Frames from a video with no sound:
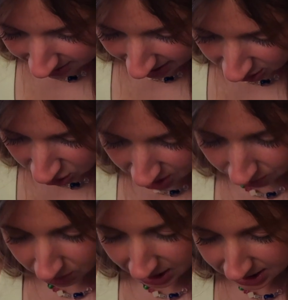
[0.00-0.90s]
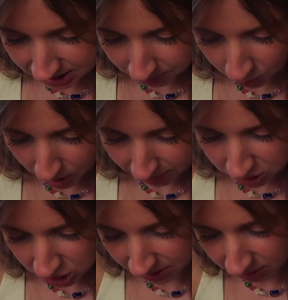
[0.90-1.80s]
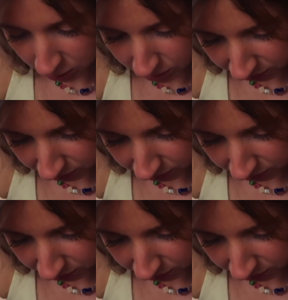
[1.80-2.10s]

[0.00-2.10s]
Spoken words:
is actually a really simple way of achieving those